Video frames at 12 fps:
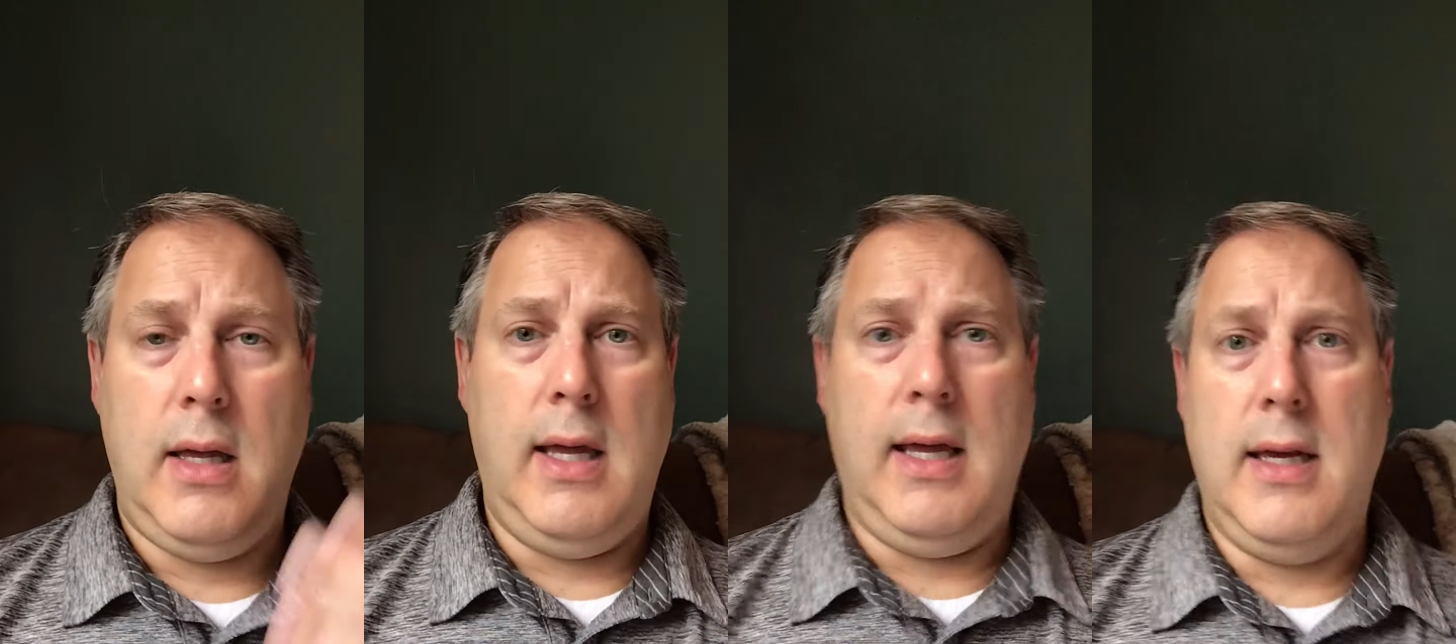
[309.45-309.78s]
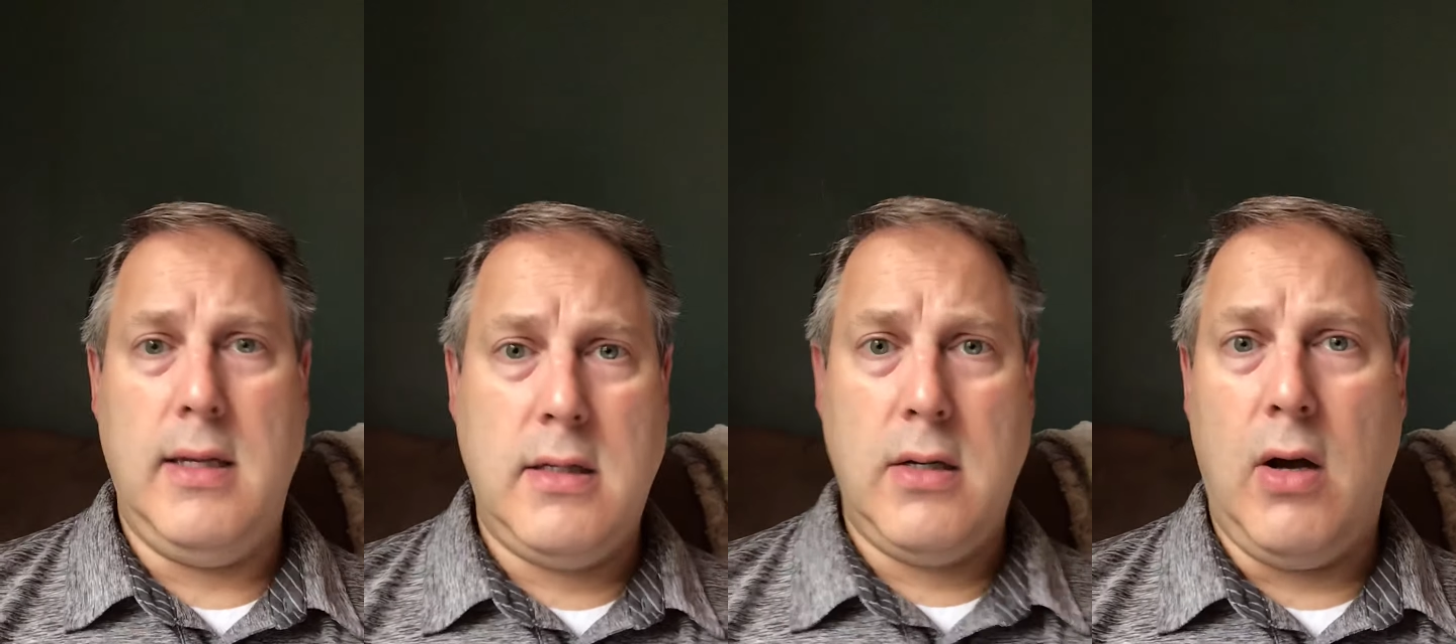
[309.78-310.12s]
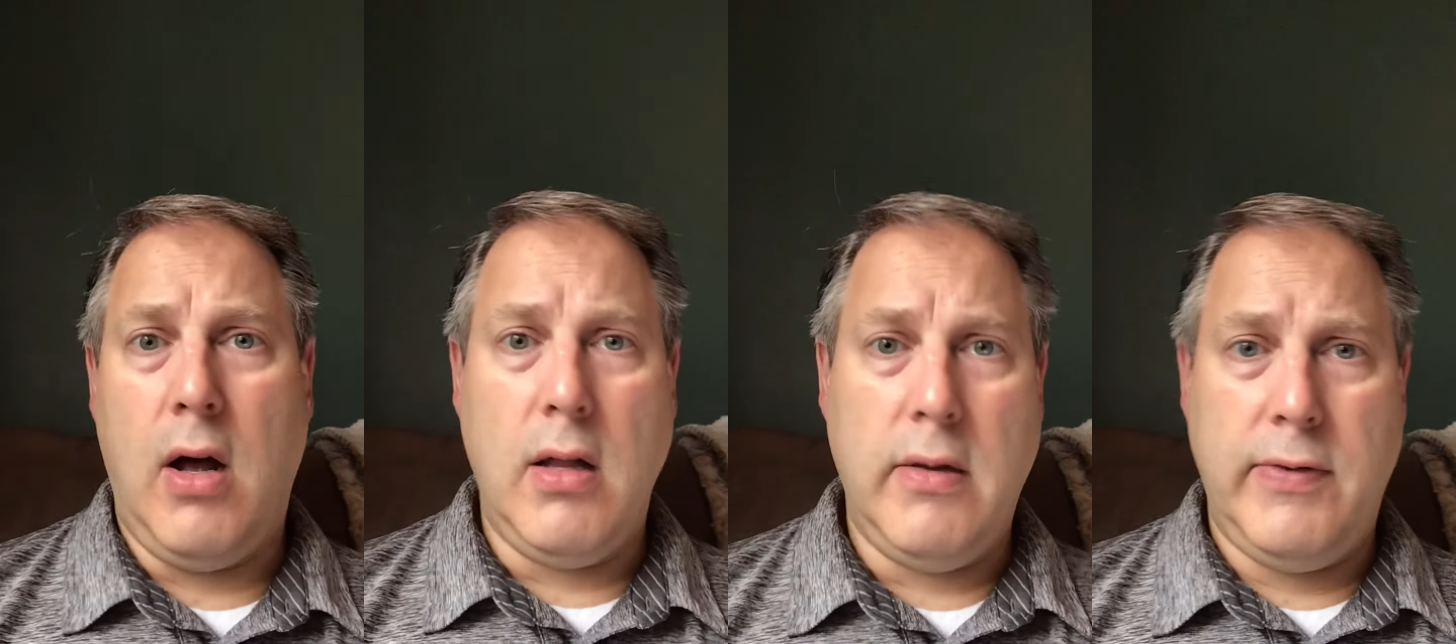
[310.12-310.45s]
and to
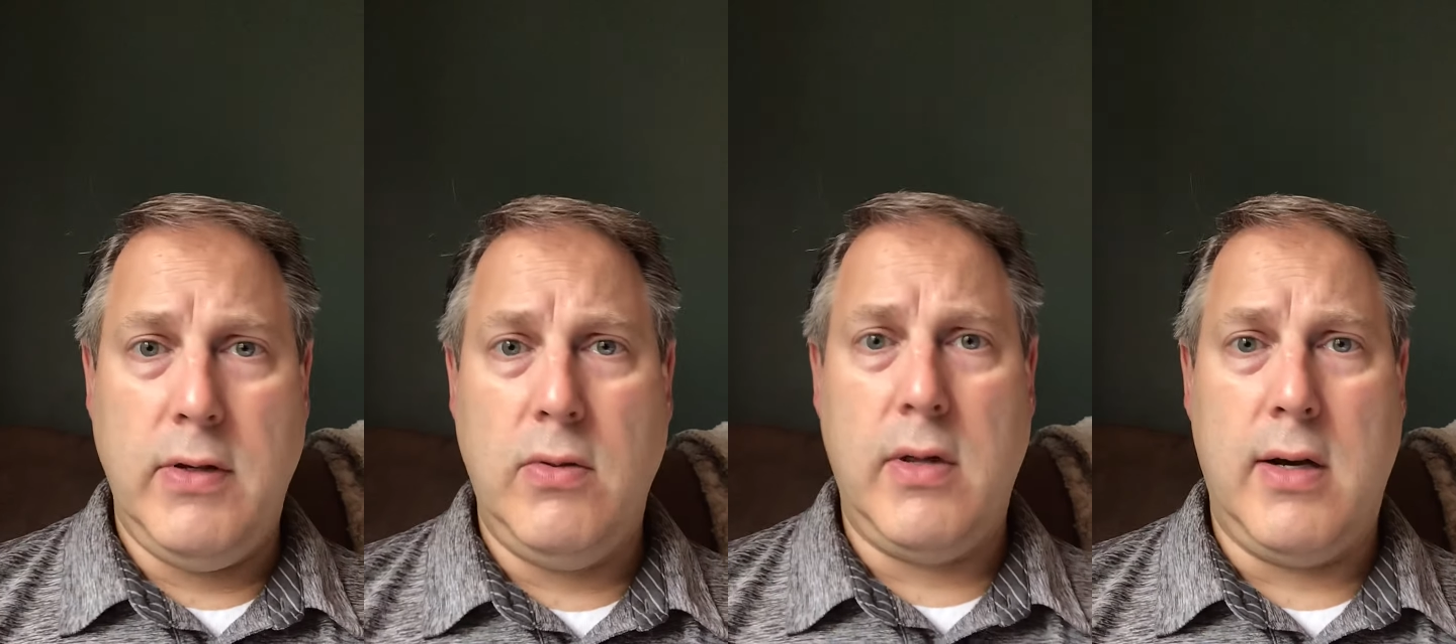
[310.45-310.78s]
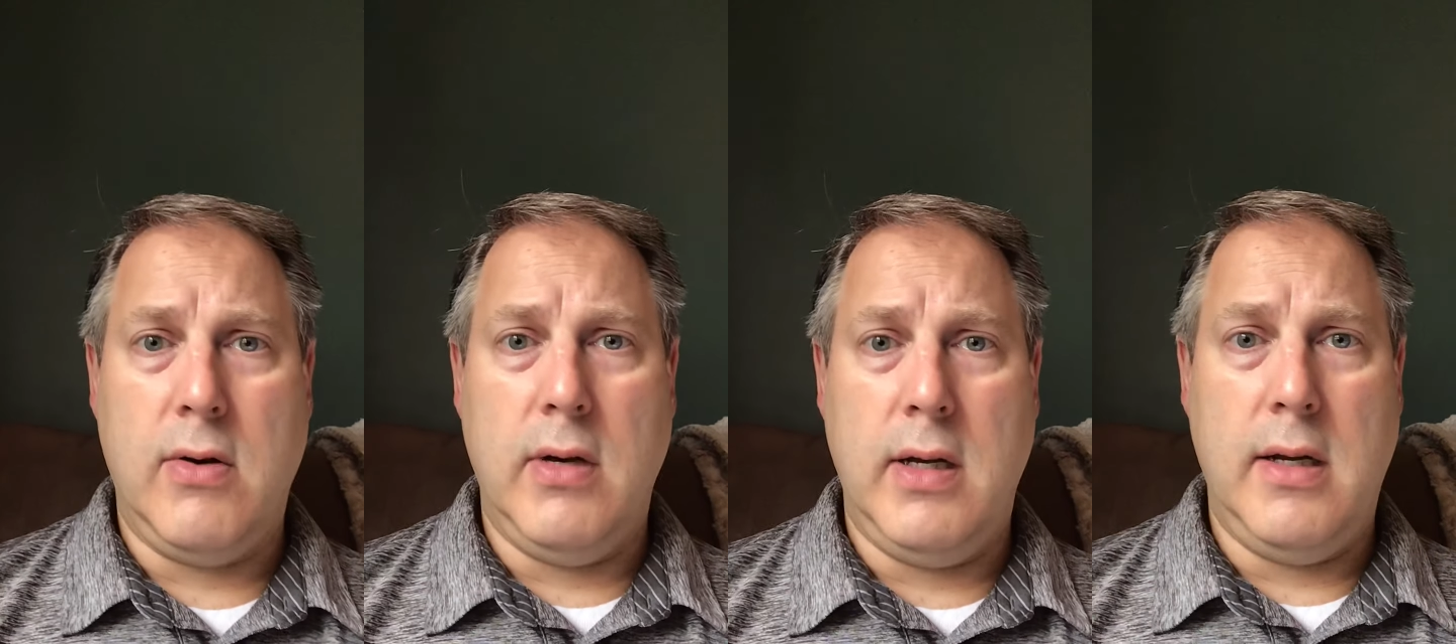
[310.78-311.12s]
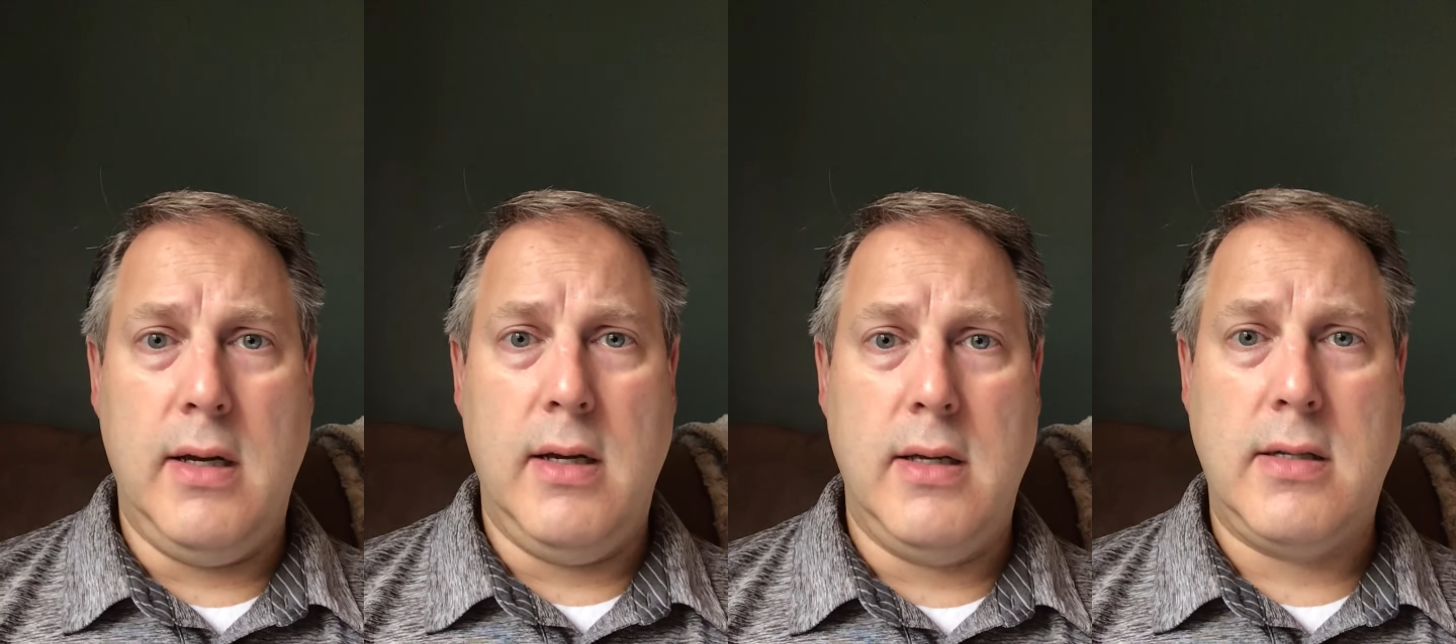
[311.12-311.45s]
all of you that are in
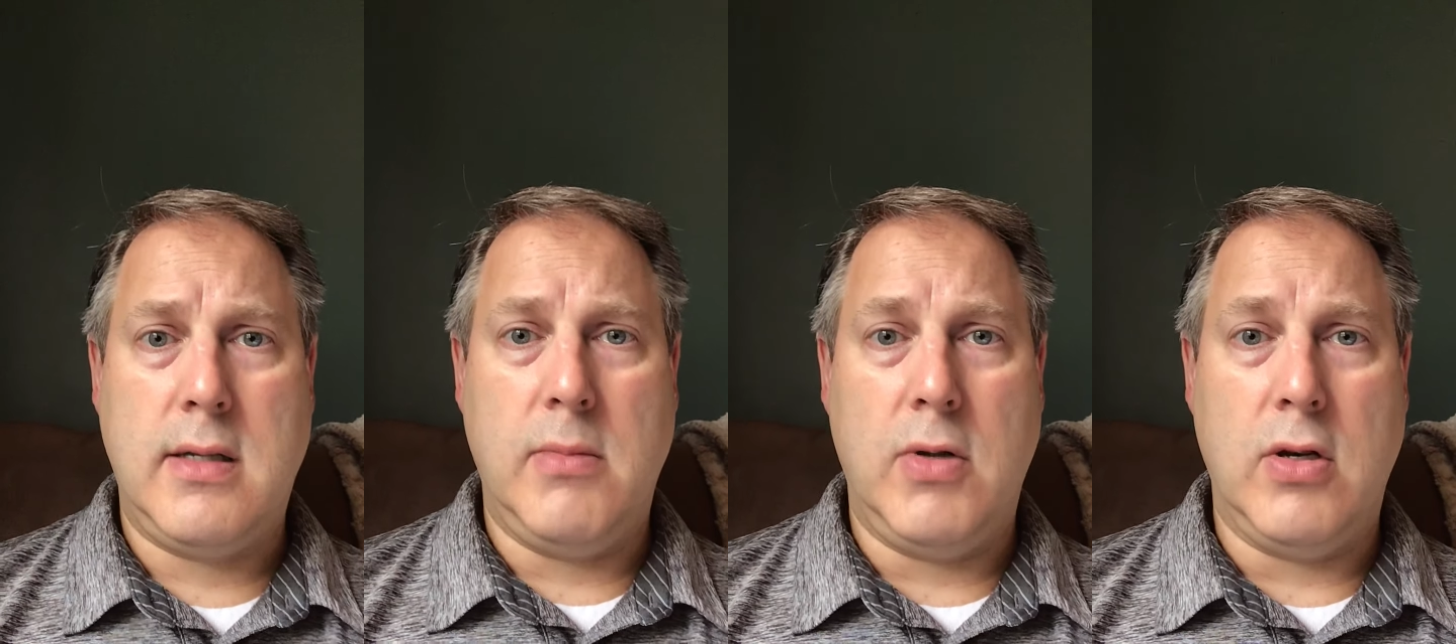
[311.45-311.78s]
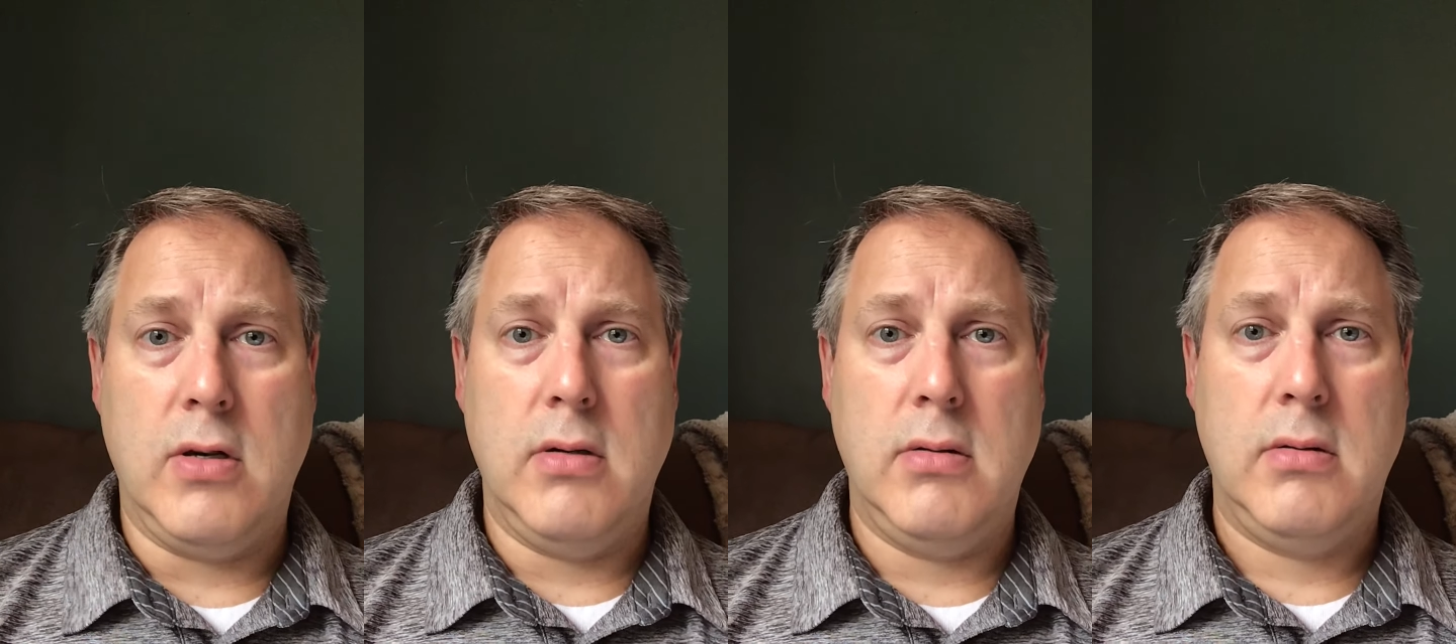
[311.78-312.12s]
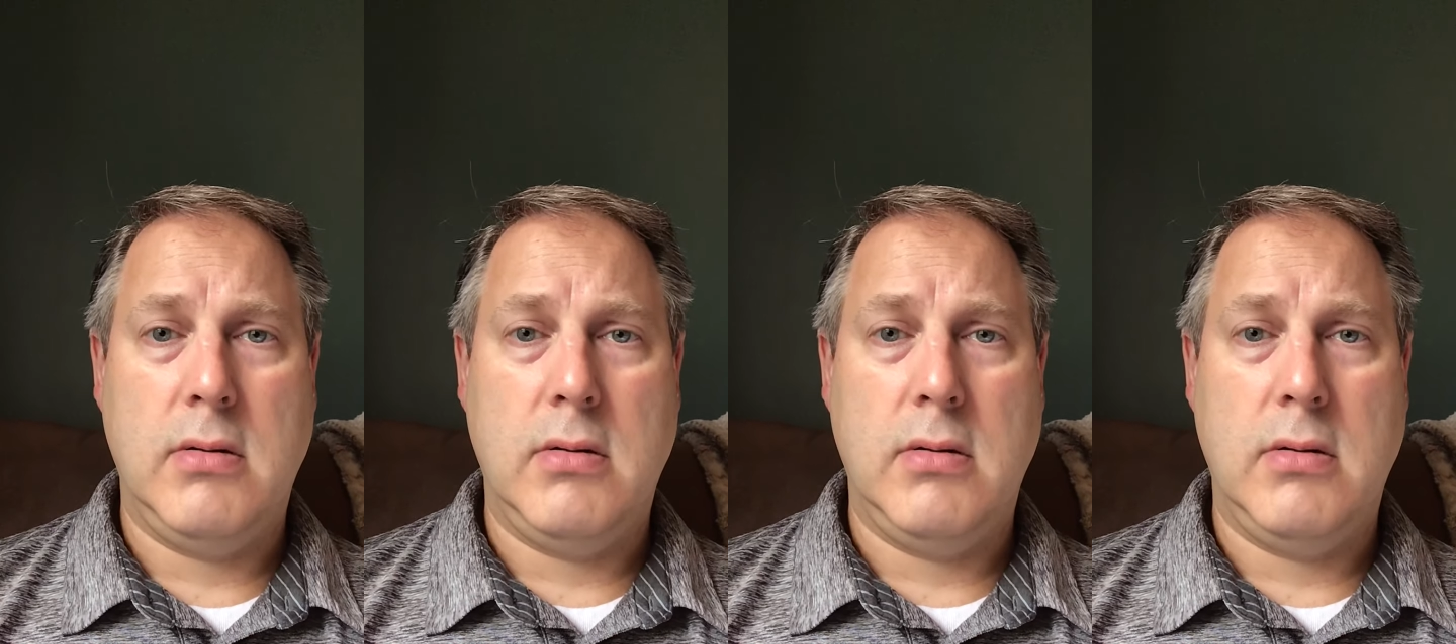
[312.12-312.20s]
a similar